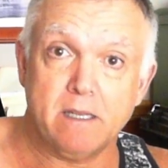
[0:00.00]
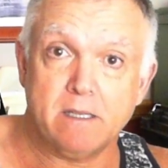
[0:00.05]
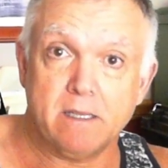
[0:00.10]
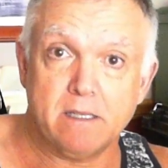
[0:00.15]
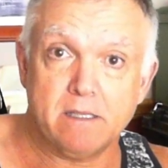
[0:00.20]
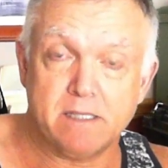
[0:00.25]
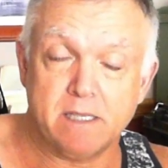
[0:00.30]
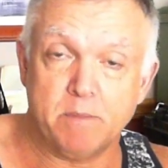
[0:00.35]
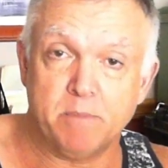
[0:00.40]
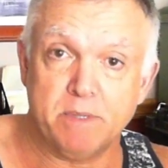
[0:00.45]

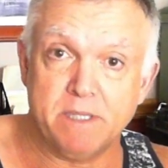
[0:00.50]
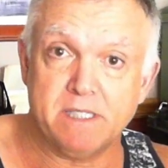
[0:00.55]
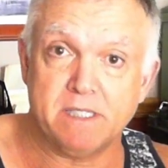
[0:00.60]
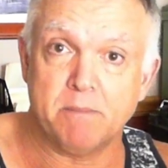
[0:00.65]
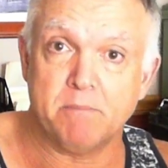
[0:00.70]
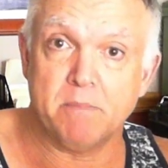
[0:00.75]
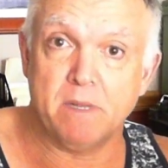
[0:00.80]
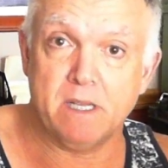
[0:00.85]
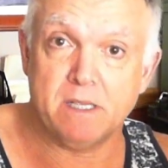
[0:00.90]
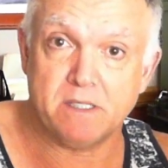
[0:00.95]
simply is,
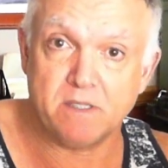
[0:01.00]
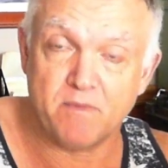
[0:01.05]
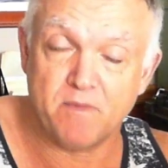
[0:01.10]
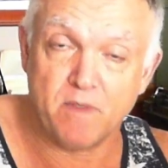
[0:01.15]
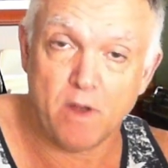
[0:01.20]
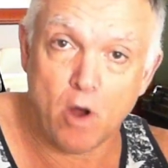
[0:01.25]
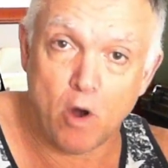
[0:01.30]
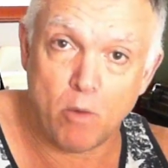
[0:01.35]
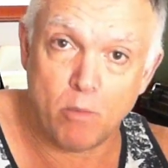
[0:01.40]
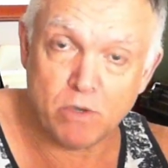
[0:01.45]
it's
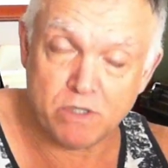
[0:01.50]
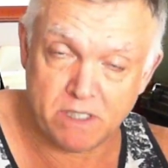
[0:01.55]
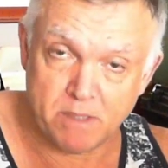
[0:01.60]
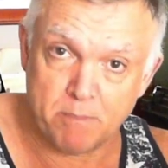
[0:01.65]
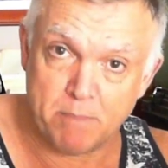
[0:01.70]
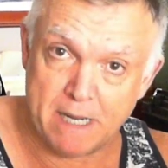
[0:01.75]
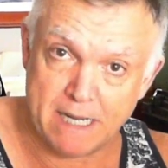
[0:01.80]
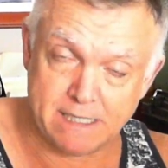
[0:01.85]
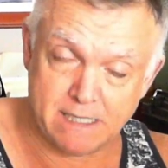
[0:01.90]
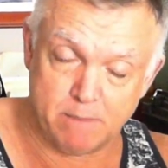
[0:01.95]
almost
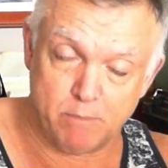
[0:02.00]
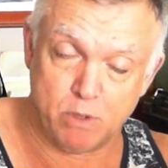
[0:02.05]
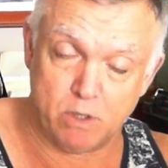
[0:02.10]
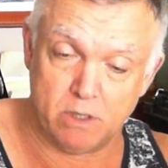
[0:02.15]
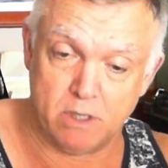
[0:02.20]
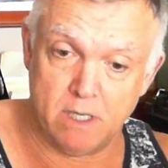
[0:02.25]
impossible.